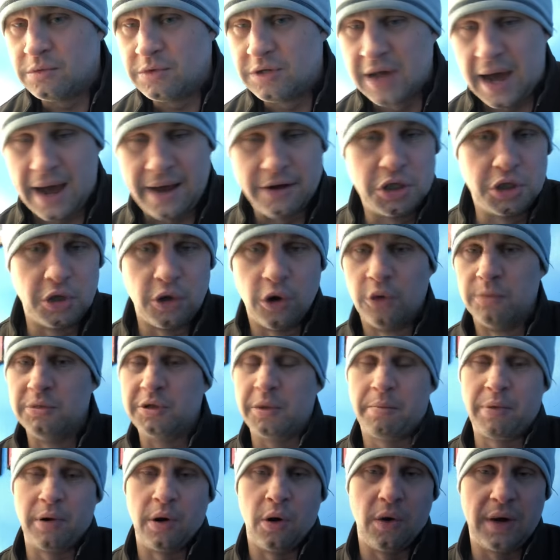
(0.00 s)
Ty
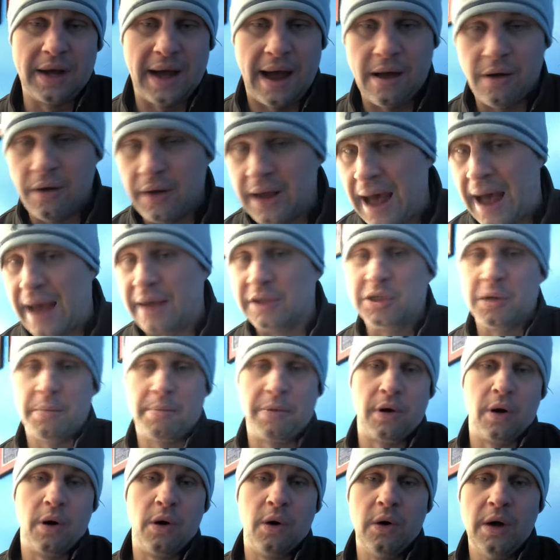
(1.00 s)
Jerome's a pro. Kyle Guy's a
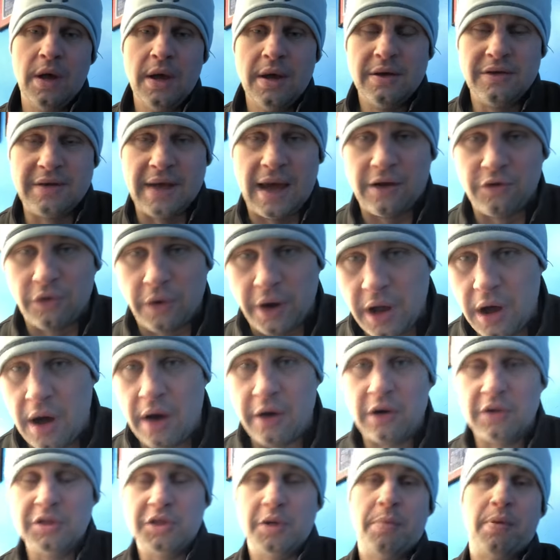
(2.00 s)
pro. DeAndre
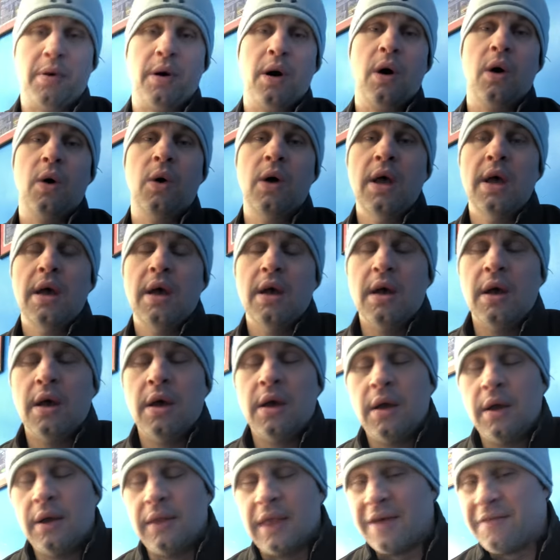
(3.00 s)
Hunter's a pro.
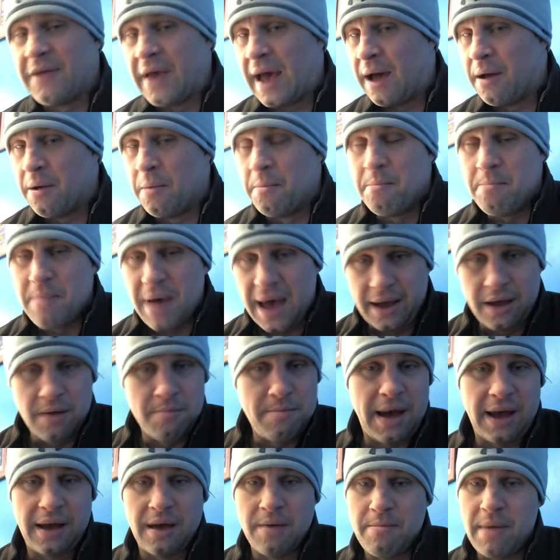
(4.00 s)
They've got mega,
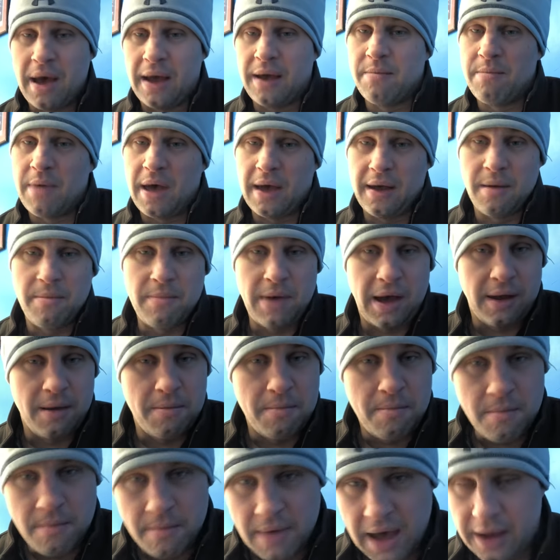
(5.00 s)
mega, mega, mega, mega,
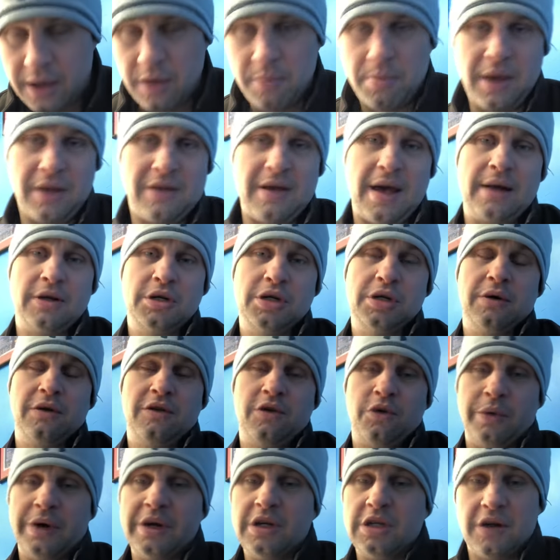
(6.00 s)
mega potential
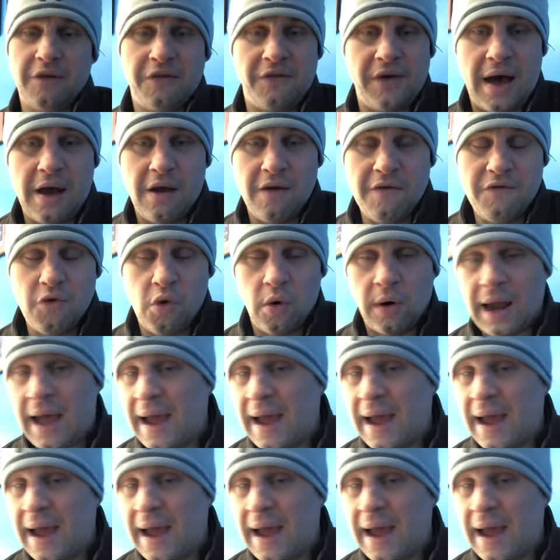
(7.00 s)
to reach the Final Four.